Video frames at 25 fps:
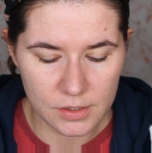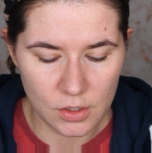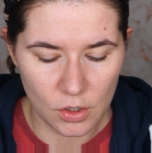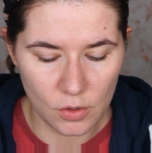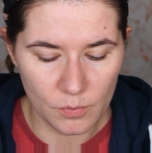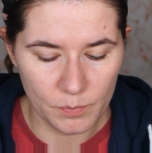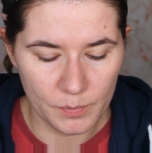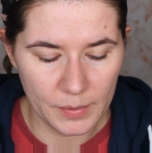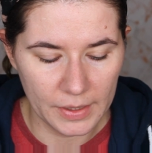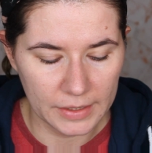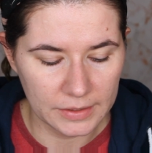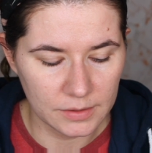
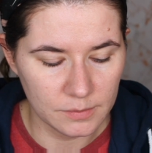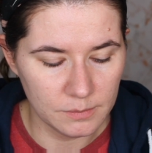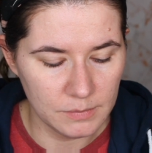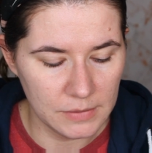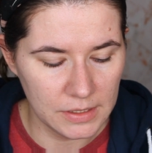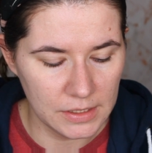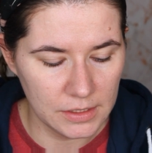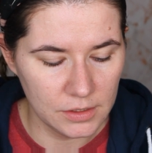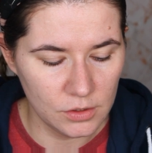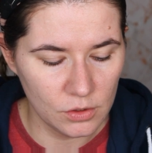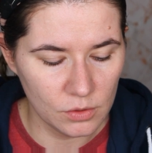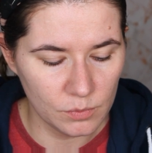compact,
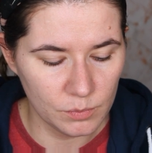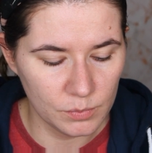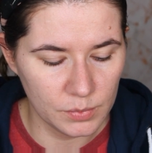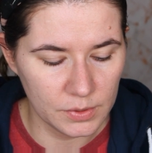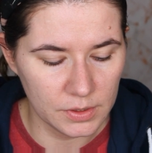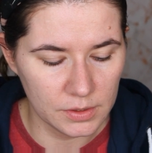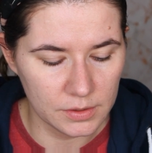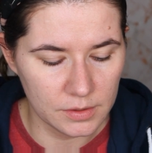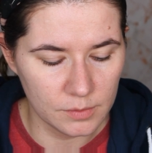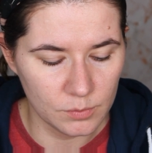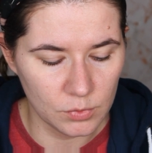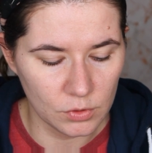medium
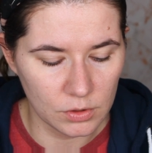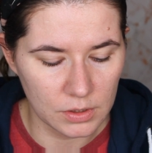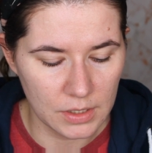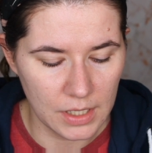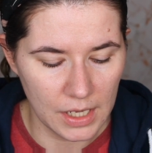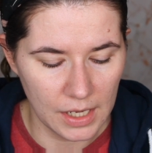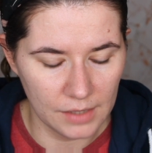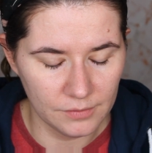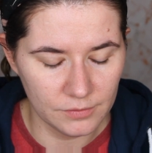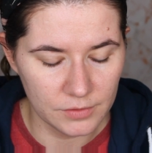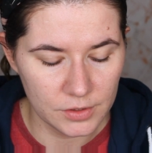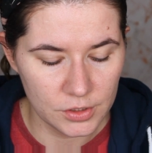buildable
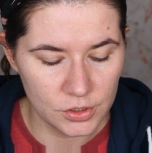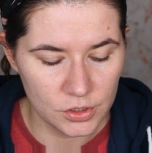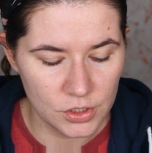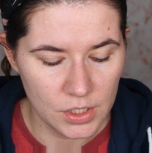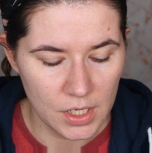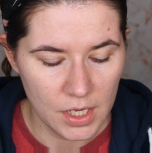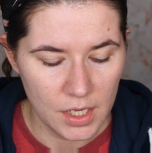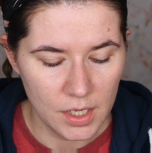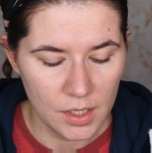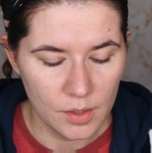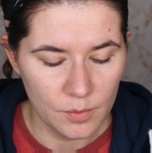coverage.